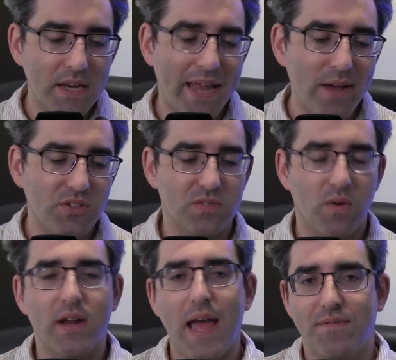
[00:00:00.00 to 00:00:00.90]
Now, I just
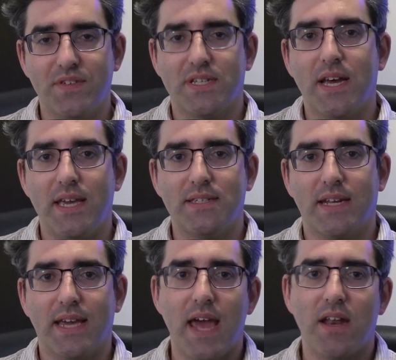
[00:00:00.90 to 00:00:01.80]
want to emphasize,
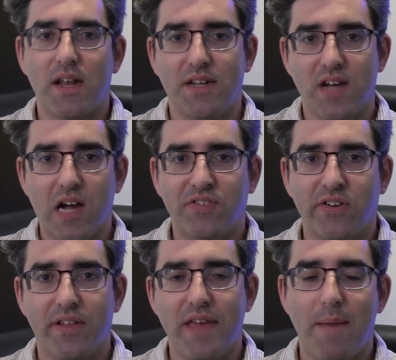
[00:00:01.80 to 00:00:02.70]
and again, not a doctor
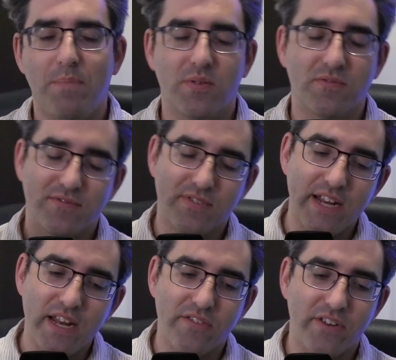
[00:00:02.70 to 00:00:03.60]
and all that, but
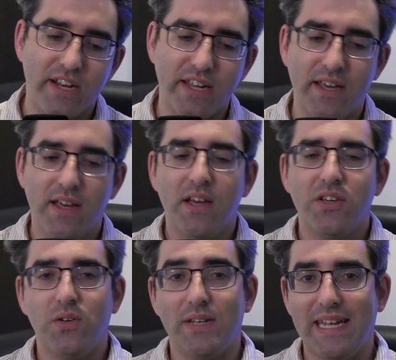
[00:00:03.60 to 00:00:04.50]
really, really,
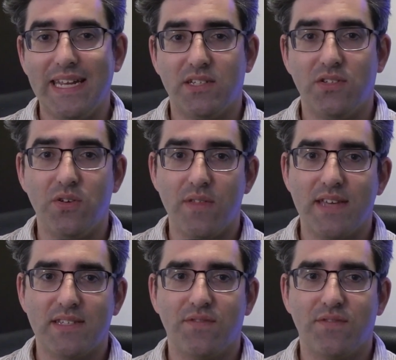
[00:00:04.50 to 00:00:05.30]
you need to do this.